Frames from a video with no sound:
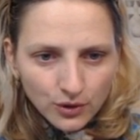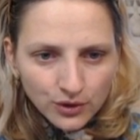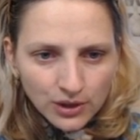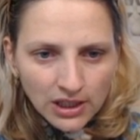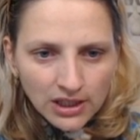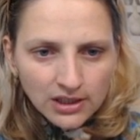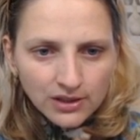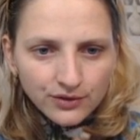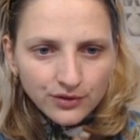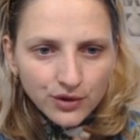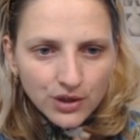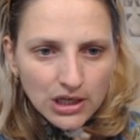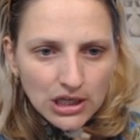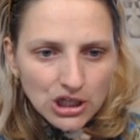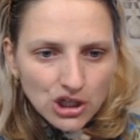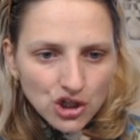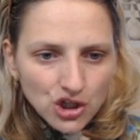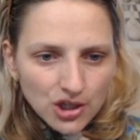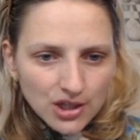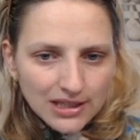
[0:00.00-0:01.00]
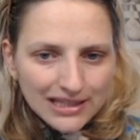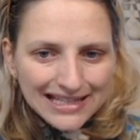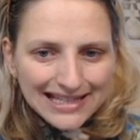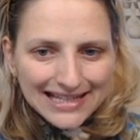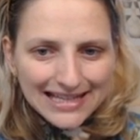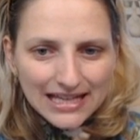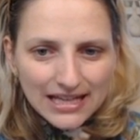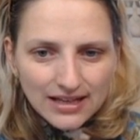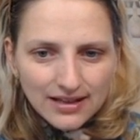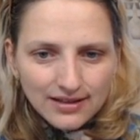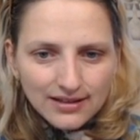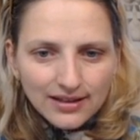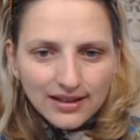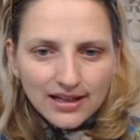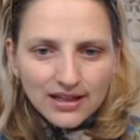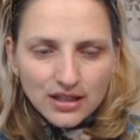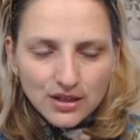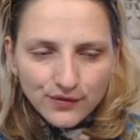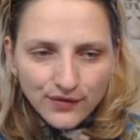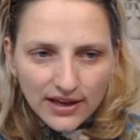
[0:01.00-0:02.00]
Knight f3, just eat
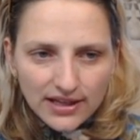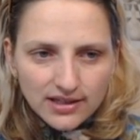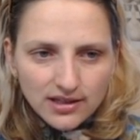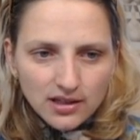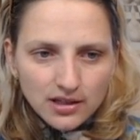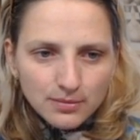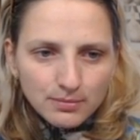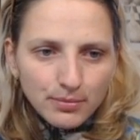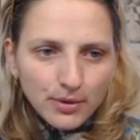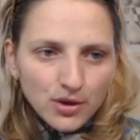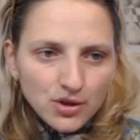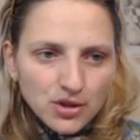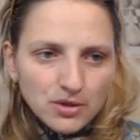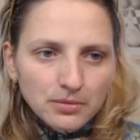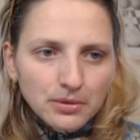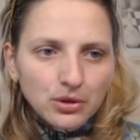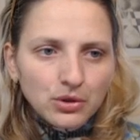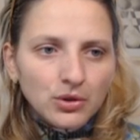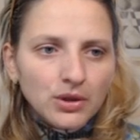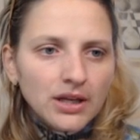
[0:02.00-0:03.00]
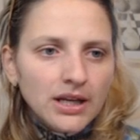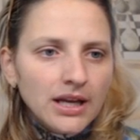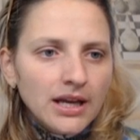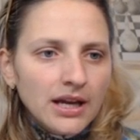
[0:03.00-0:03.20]
as fast as possible